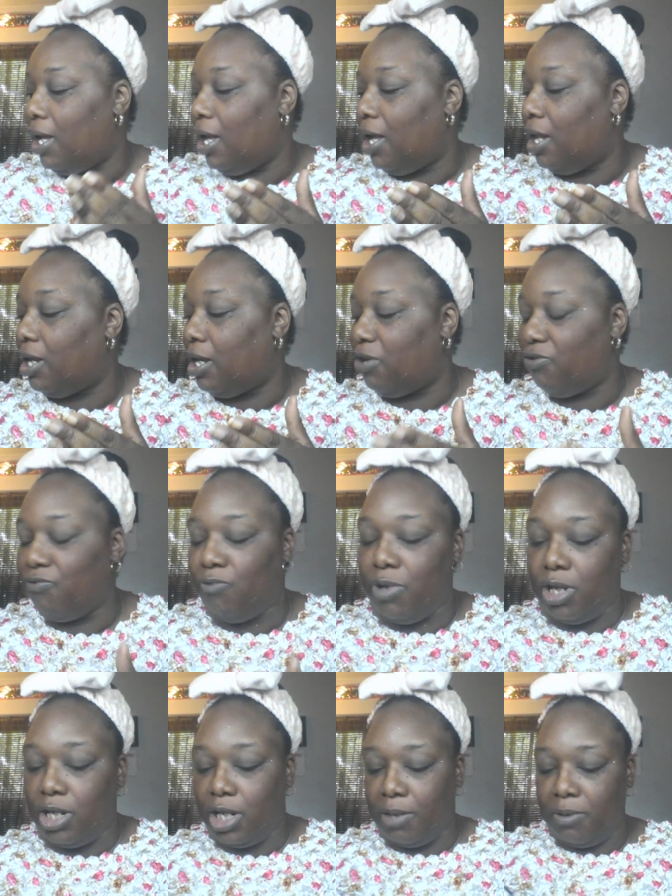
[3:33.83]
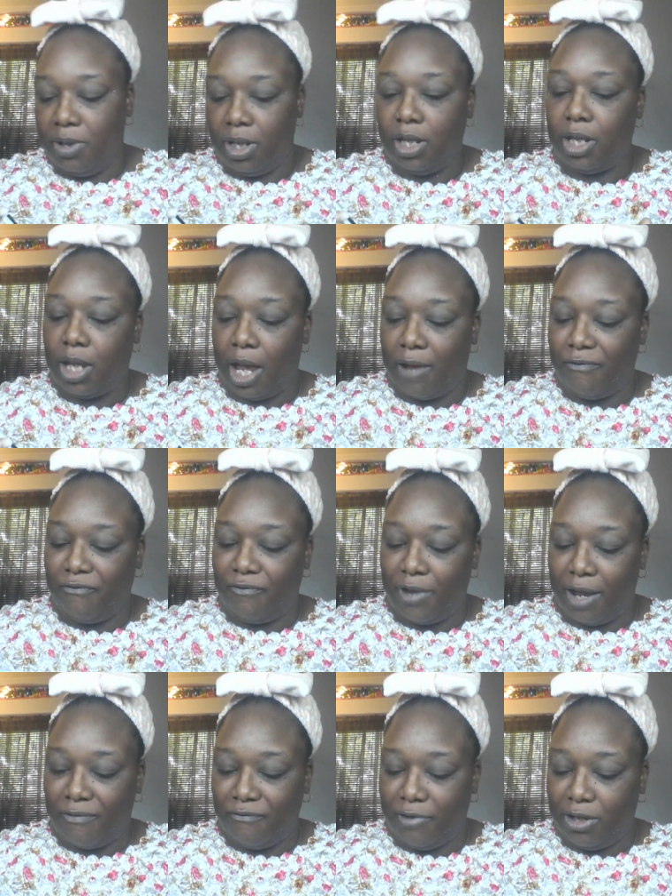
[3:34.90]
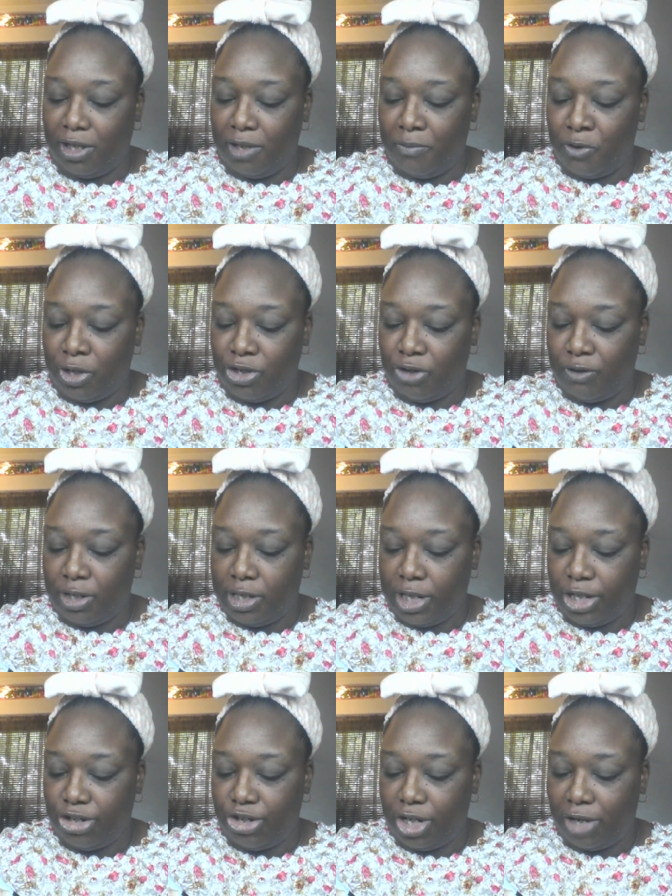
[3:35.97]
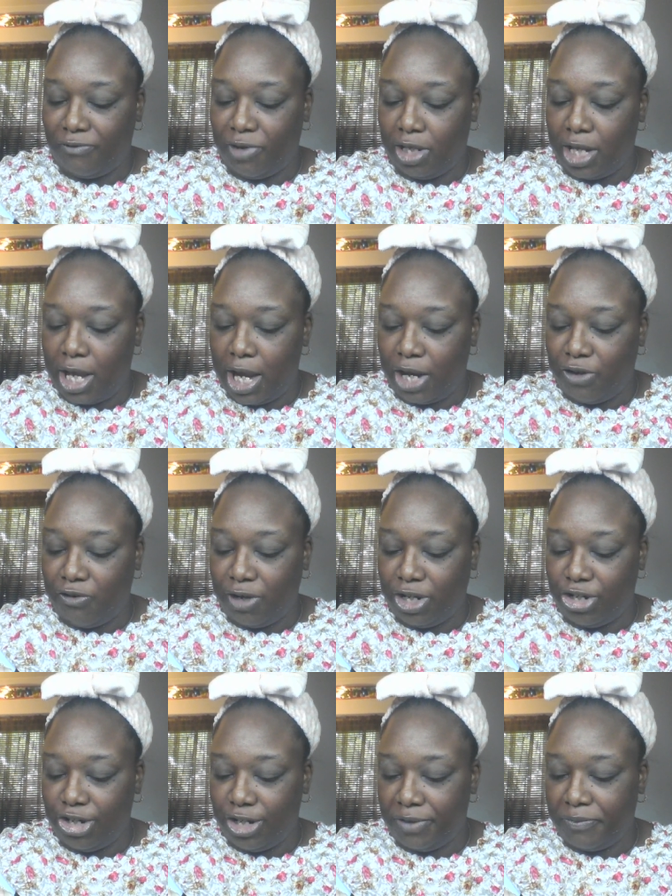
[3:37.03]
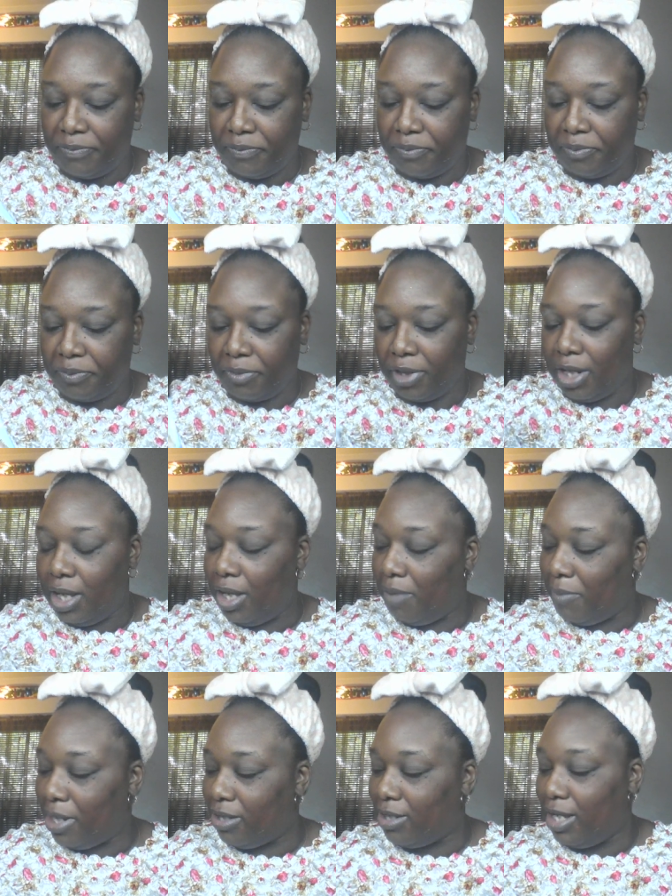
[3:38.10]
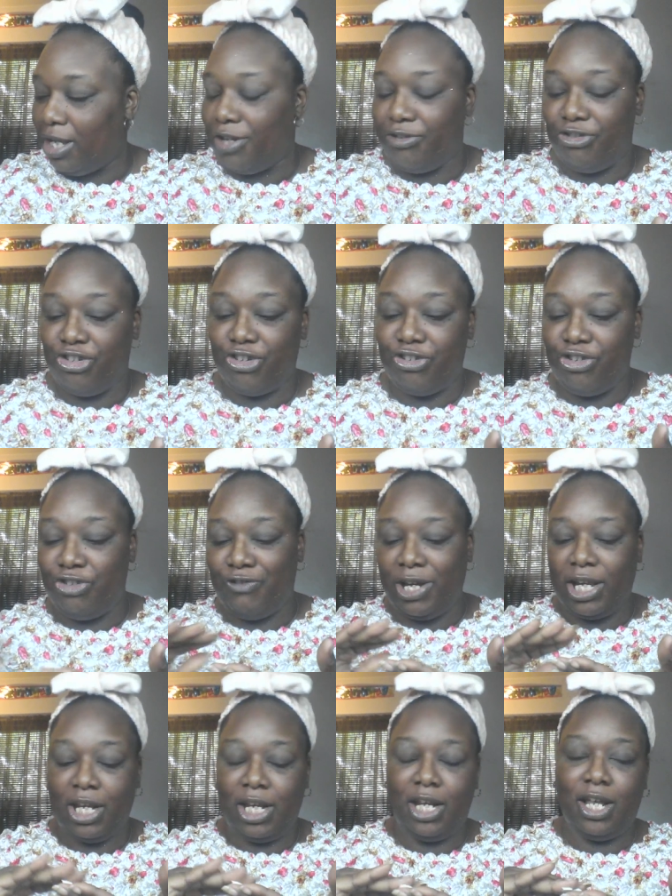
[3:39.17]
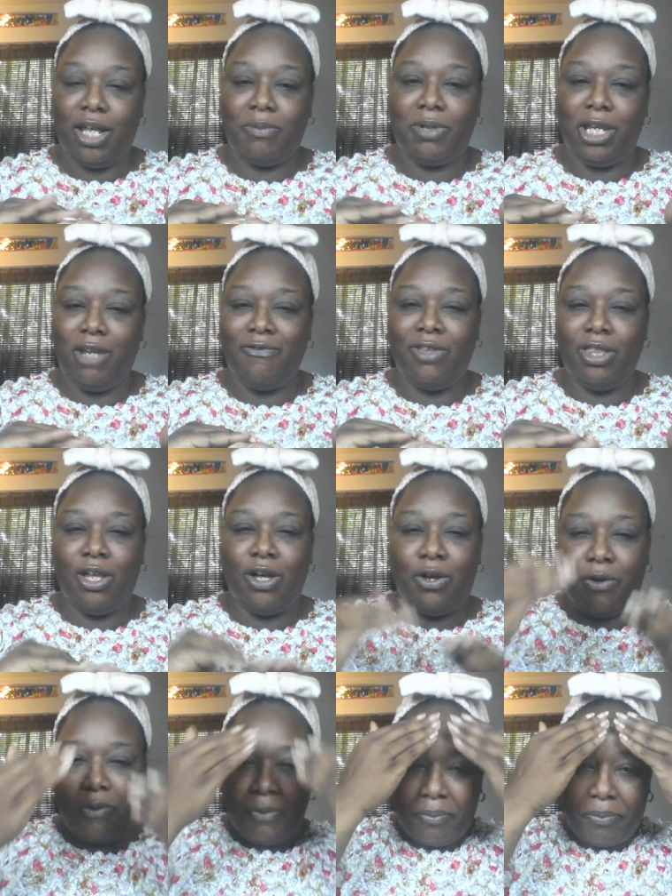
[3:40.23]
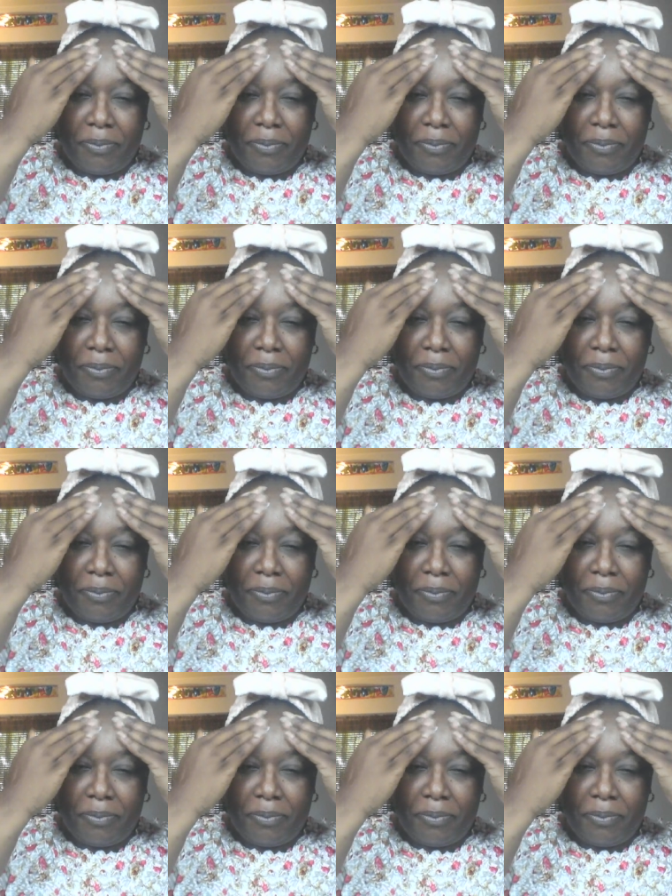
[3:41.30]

And it's really, I feel the moisturization, I feel the hydration. My skin is just drinking it up, even though